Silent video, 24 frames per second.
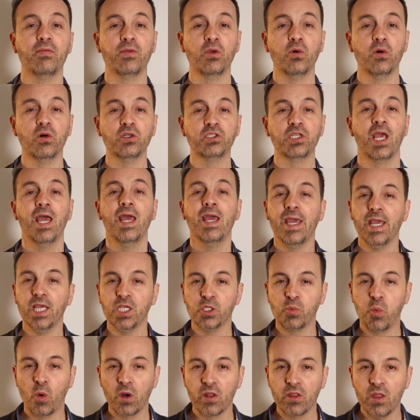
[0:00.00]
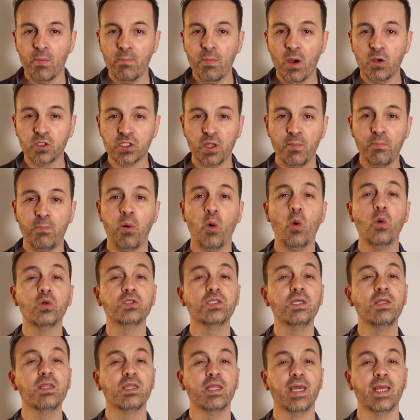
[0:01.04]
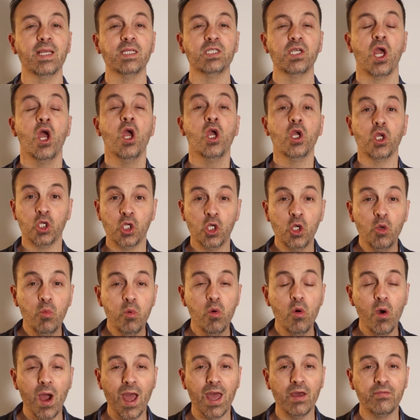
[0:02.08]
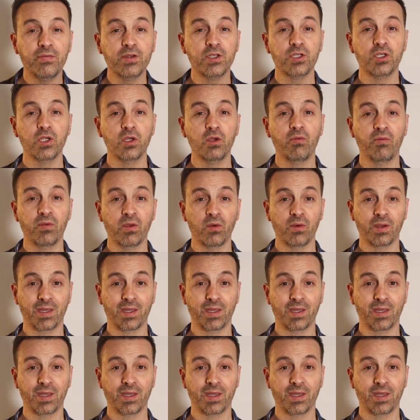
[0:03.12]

of yours is one of the most important things you will ever do for your